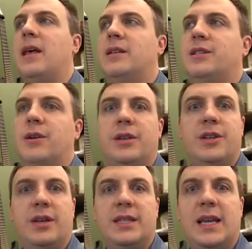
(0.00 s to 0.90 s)
And so as
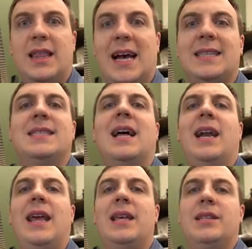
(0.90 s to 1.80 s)
you can see, that's not
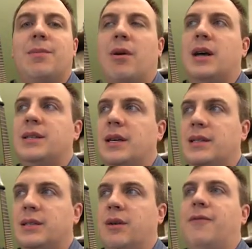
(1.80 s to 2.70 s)
an easy process.
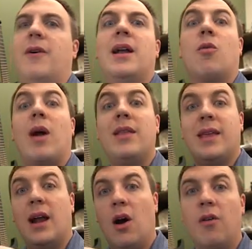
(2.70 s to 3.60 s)
So if we had to write
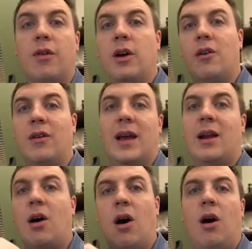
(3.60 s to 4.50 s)
that over and over
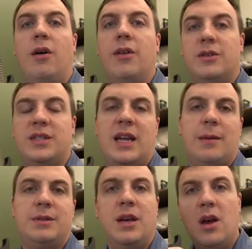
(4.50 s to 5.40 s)
again, all those
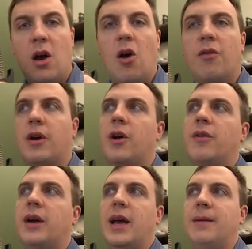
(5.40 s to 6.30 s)
steps over and
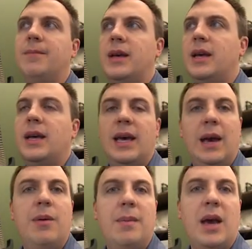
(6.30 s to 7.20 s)
over again,
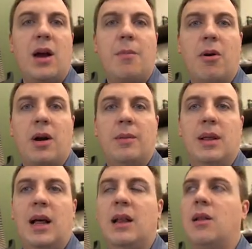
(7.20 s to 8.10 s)
it would make our program a
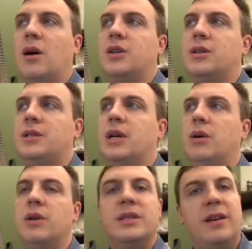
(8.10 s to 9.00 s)
lot larger. So
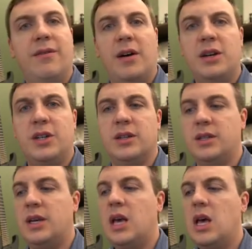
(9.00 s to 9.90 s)
using
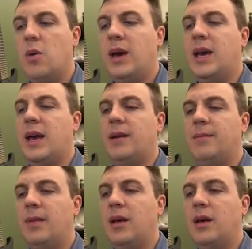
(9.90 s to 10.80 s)
functions, we can